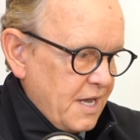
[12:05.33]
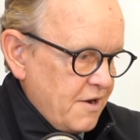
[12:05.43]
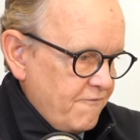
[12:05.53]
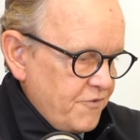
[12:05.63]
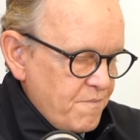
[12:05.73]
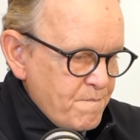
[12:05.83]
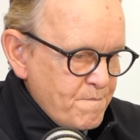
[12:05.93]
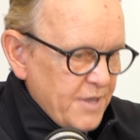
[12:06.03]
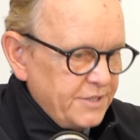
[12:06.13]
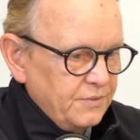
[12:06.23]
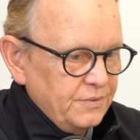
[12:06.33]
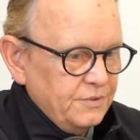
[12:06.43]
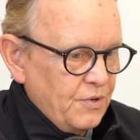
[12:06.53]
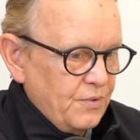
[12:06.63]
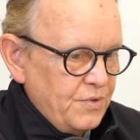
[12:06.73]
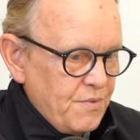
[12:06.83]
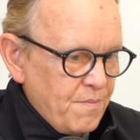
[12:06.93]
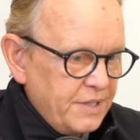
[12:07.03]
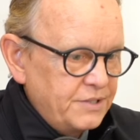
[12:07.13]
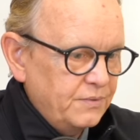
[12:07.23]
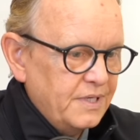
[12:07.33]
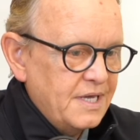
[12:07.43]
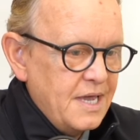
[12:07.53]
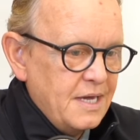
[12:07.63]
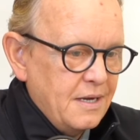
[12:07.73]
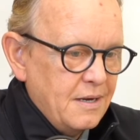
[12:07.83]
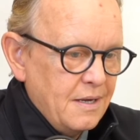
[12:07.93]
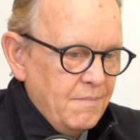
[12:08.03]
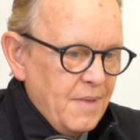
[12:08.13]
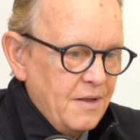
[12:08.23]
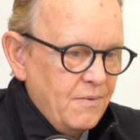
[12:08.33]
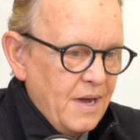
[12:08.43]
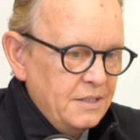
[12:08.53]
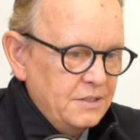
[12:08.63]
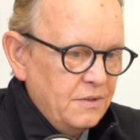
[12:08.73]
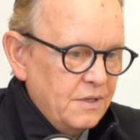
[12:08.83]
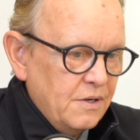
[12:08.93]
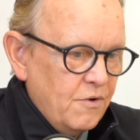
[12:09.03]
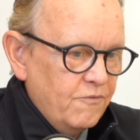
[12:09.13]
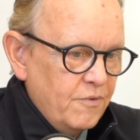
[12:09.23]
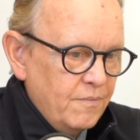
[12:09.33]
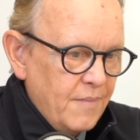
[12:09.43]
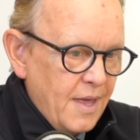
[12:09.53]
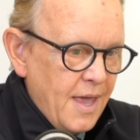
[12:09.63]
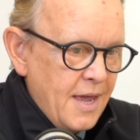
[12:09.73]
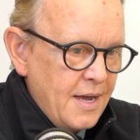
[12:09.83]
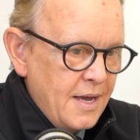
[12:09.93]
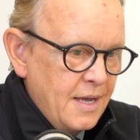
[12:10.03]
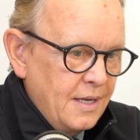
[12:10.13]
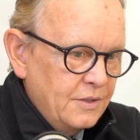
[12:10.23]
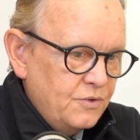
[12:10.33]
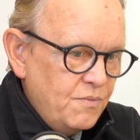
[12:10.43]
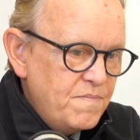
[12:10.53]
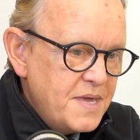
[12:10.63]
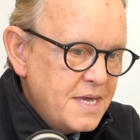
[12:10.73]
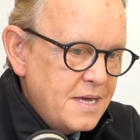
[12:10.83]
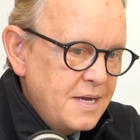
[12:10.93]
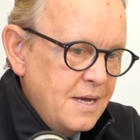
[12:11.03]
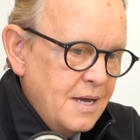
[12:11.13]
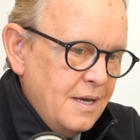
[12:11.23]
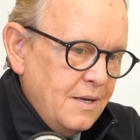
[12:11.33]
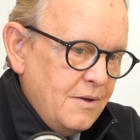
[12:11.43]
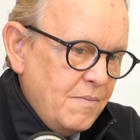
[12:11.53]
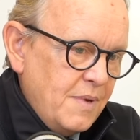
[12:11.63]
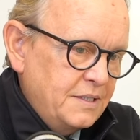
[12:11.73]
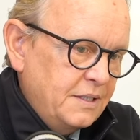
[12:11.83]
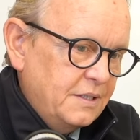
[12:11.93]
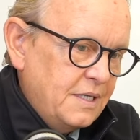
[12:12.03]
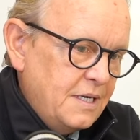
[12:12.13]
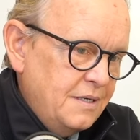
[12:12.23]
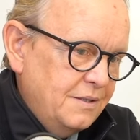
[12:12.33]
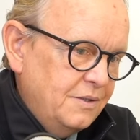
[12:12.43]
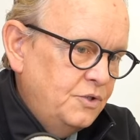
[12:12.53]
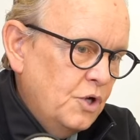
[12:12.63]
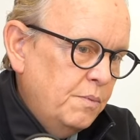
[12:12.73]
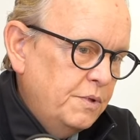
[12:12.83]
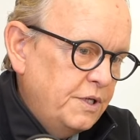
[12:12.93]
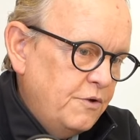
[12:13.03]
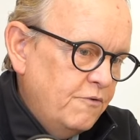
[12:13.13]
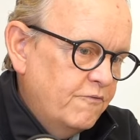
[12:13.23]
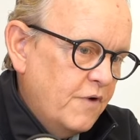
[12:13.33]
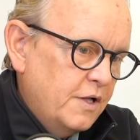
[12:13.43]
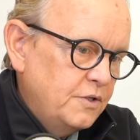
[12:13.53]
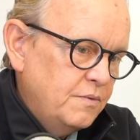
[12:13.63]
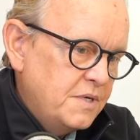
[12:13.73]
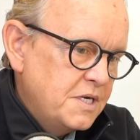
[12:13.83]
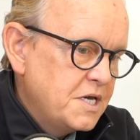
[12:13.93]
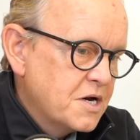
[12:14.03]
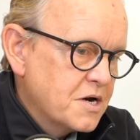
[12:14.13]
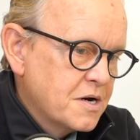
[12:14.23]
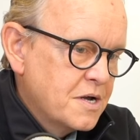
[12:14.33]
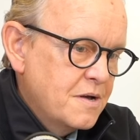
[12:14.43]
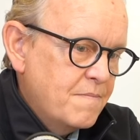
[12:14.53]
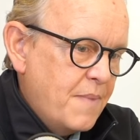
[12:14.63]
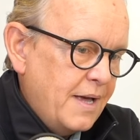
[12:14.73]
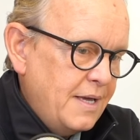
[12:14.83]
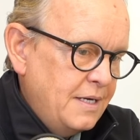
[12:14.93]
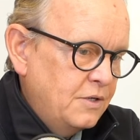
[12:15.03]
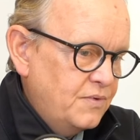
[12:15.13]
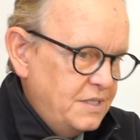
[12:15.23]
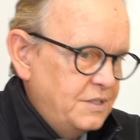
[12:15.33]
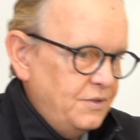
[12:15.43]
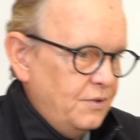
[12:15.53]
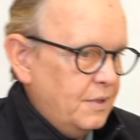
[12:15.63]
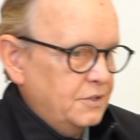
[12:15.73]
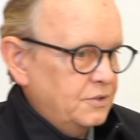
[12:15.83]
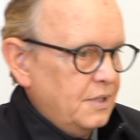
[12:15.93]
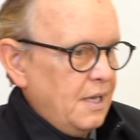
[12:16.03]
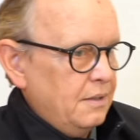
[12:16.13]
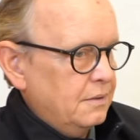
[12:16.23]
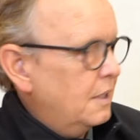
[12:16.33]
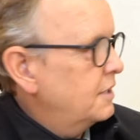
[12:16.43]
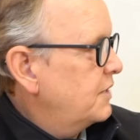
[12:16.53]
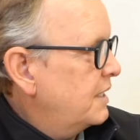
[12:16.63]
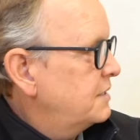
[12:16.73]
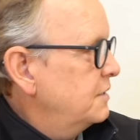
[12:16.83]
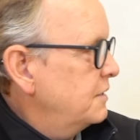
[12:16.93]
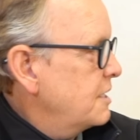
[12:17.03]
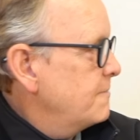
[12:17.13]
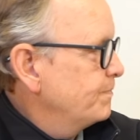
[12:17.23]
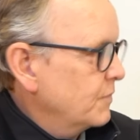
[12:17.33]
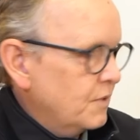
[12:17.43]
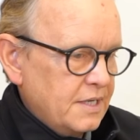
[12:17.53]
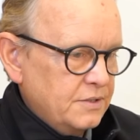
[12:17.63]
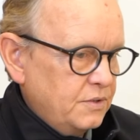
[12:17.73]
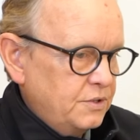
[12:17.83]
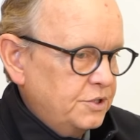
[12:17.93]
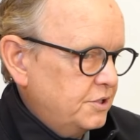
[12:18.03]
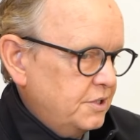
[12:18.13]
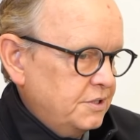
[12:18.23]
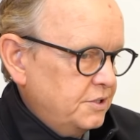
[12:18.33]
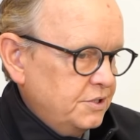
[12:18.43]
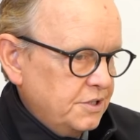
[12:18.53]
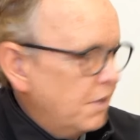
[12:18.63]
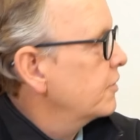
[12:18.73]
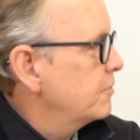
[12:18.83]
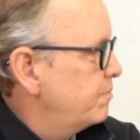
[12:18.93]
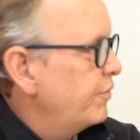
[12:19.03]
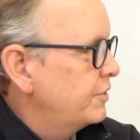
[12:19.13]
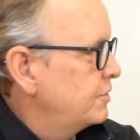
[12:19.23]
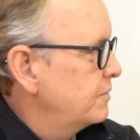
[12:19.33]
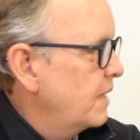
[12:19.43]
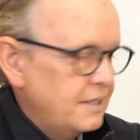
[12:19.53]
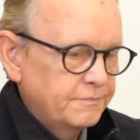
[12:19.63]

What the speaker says: of your muscle tone, your muscle kick in many ways, you can go from A to B, you're basically doubling your volume here by increasing your contractility. Okay, so it's just a harder push, right?